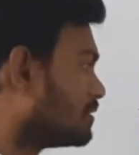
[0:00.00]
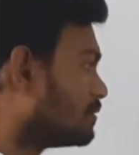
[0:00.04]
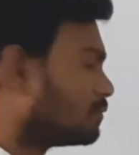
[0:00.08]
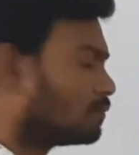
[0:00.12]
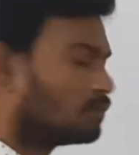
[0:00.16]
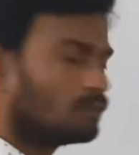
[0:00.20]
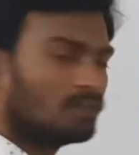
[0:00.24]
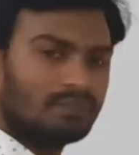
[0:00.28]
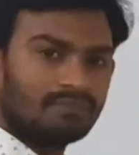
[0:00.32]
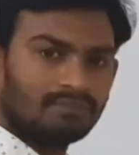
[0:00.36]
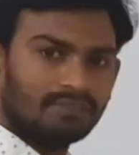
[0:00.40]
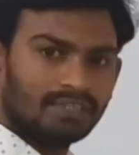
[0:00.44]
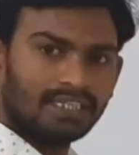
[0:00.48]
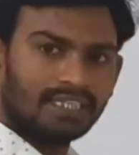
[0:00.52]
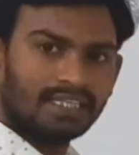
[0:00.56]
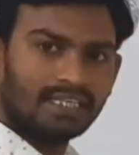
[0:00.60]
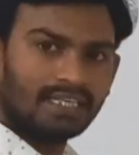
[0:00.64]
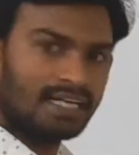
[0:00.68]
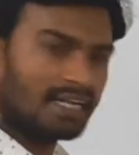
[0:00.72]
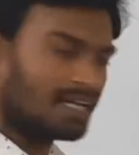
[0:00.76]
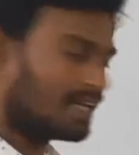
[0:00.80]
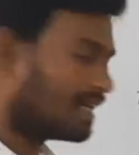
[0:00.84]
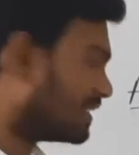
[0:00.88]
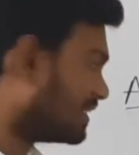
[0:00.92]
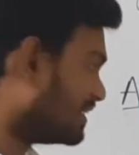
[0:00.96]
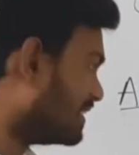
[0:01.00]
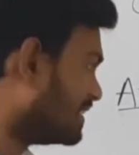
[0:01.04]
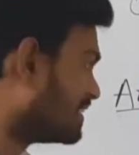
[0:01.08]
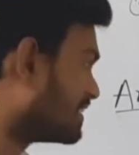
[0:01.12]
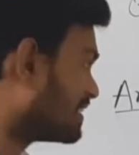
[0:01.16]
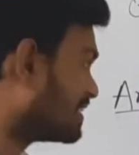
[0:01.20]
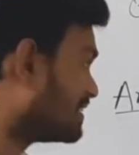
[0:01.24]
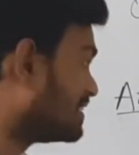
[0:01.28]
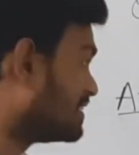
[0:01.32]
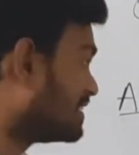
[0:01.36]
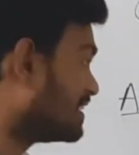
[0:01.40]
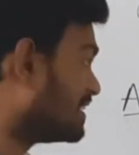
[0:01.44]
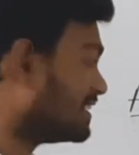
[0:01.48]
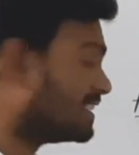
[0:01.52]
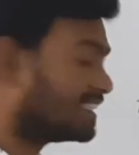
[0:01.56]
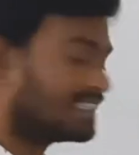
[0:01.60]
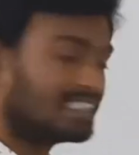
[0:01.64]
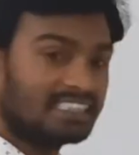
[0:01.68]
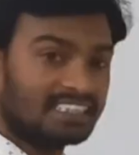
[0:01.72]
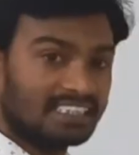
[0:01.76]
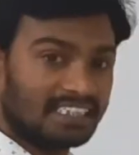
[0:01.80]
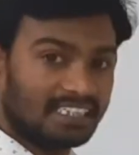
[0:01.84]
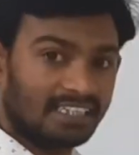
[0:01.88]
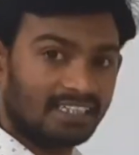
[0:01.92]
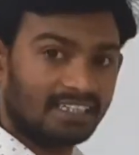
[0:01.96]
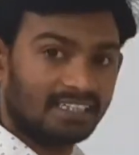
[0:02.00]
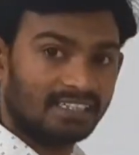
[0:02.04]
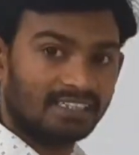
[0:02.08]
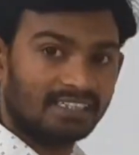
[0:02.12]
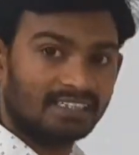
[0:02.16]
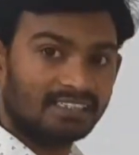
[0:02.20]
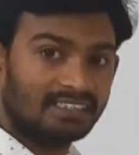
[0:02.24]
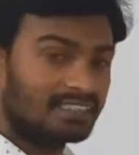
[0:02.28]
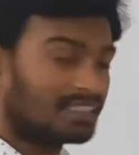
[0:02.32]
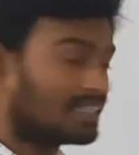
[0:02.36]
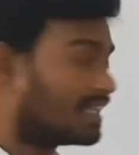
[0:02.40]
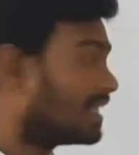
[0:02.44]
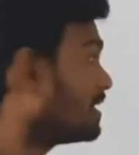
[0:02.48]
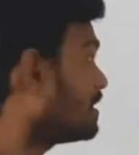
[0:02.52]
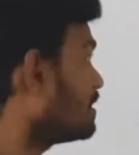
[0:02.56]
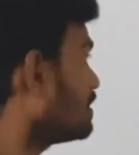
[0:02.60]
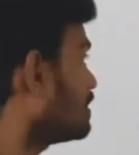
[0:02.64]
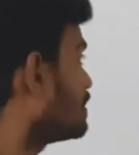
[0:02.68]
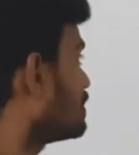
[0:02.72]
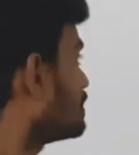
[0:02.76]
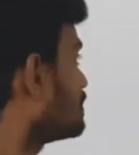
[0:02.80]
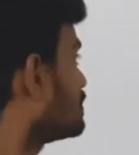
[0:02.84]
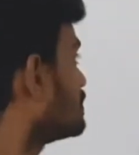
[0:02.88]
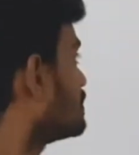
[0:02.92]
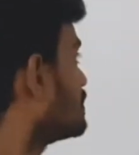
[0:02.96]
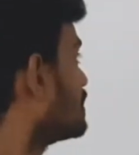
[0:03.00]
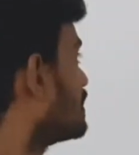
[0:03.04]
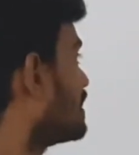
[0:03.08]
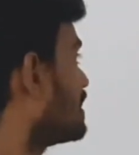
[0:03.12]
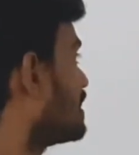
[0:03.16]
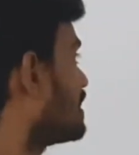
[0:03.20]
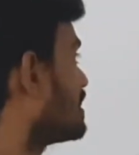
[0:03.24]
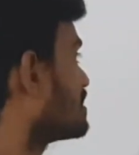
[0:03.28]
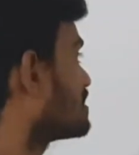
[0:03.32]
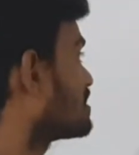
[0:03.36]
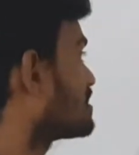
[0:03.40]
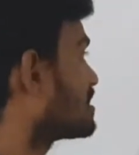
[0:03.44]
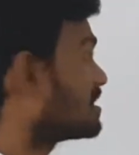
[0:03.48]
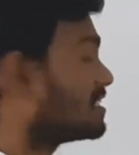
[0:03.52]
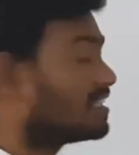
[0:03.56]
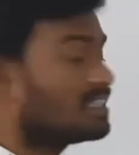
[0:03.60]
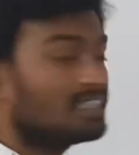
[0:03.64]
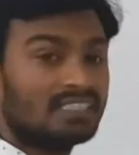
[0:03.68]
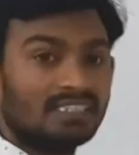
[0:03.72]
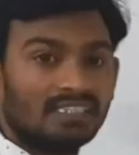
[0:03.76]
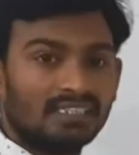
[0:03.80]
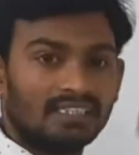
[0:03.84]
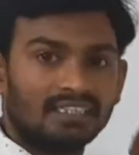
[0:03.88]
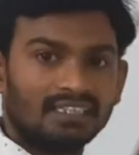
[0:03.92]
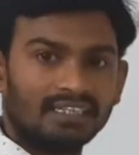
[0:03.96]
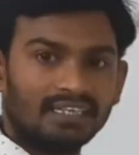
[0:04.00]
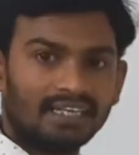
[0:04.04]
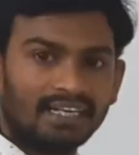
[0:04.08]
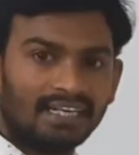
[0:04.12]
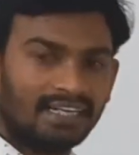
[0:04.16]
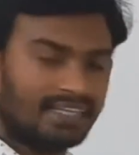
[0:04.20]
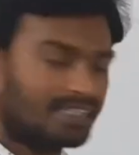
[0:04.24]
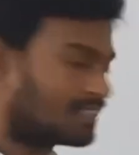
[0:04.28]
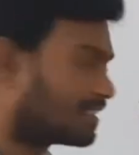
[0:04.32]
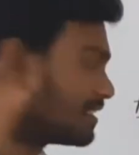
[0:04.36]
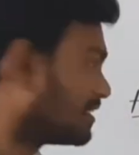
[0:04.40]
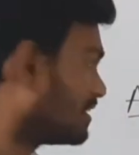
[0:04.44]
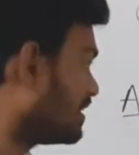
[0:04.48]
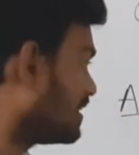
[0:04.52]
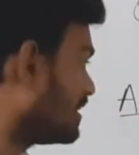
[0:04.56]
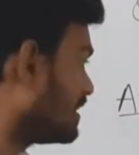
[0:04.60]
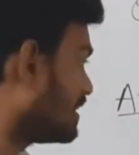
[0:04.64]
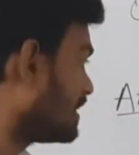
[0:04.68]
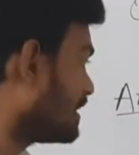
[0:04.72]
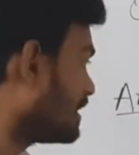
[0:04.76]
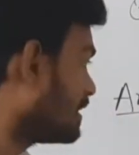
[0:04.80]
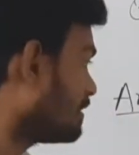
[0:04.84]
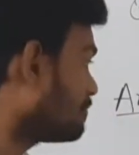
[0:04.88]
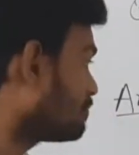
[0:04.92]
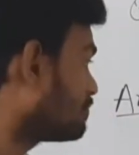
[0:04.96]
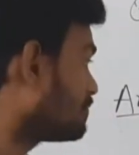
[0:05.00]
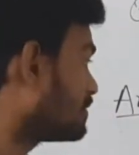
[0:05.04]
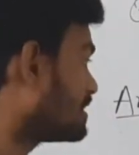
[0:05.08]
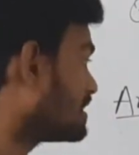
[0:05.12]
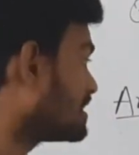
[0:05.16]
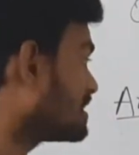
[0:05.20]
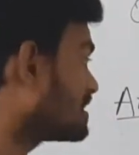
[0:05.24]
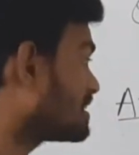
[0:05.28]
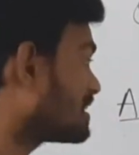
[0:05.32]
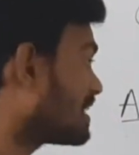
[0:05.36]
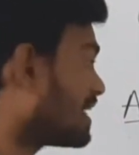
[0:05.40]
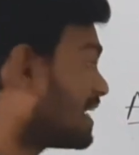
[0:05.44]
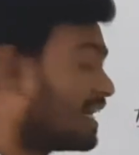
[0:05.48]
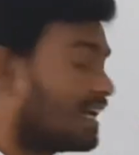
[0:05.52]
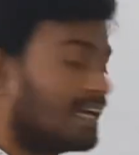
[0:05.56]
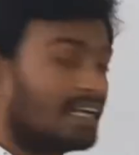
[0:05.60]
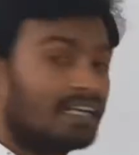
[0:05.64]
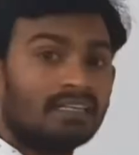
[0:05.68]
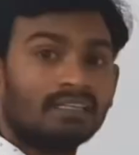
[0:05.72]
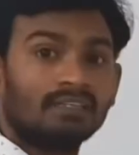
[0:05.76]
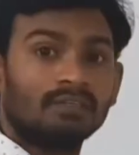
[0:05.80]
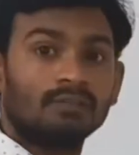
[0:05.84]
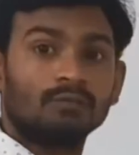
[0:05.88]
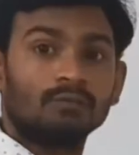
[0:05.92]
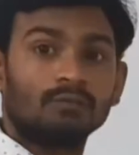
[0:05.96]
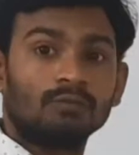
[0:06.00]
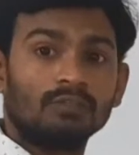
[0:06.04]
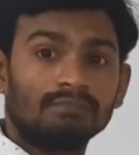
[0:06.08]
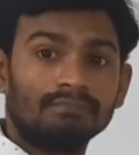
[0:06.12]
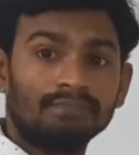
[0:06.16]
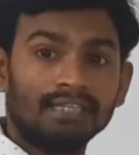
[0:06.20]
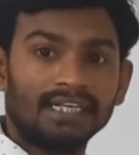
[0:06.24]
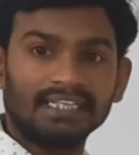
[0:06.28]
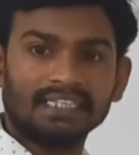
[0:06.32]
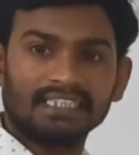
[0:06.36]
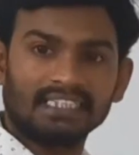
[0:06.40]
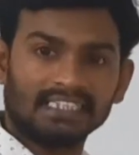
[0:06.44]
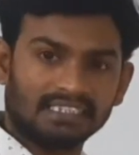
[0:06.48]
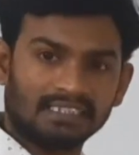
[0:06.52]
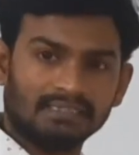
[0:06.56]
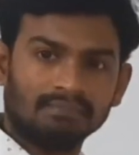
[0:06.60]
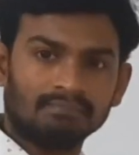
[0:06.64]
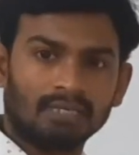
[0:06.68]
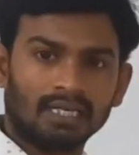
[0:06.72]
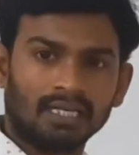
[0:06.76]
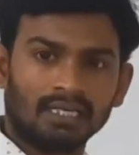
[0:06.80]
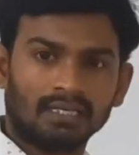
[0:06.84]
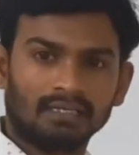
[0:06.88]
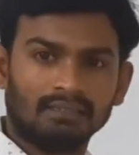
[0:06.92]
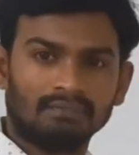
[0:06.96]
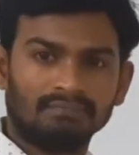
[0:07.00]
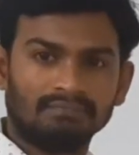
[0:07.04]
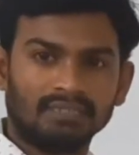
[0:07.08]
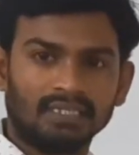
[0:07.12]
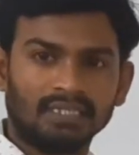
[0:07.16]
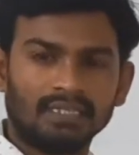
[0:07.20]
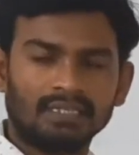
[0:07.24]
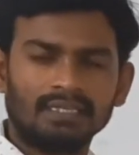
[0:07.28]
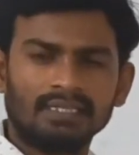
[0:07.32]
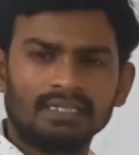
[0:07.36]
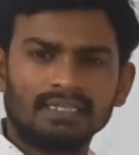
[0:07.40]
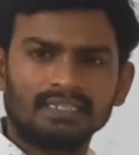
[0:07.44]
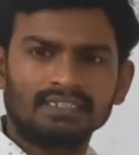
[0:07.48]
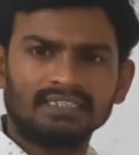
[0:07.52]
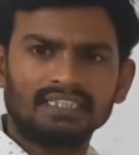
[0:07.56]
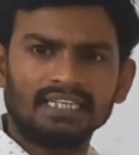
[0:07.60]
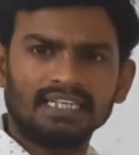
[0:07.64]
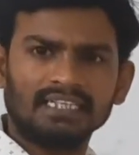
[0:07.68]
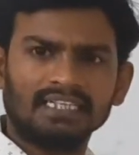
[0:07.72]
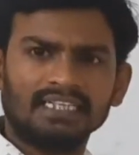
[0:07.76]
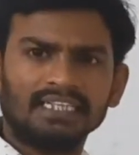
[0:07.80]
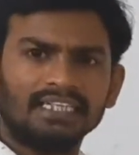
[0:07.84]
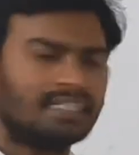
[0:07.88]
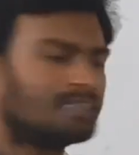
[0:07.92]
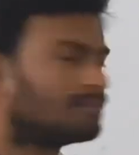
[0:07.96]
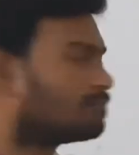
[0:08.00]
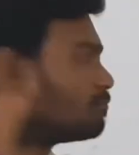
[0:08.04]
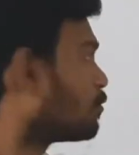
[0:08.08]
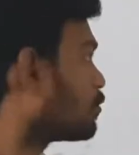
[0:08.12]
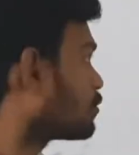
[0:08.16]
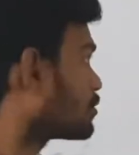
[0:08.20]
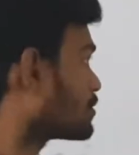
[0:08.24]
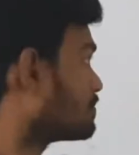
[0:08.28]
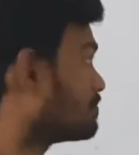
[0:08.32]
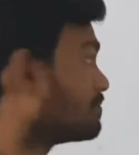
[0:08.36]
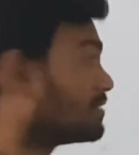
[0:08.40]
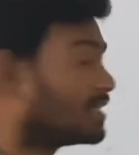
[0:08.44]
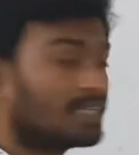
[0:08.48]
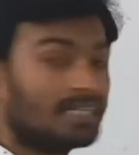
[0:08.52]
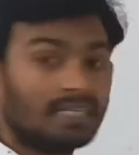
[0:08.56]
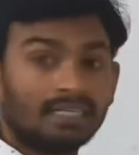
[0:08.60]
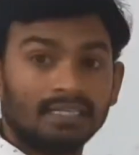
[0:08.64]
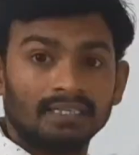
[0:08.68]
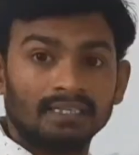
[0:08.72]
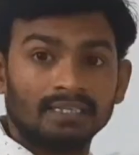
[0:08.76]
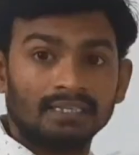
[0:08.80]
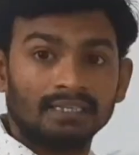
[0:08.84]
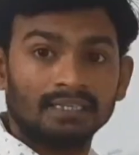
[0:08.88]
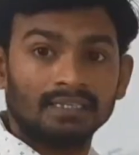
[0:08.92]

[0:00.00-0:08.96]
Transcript: will be an integer, then the answer is correct. If this N will be a decimal number, then it must be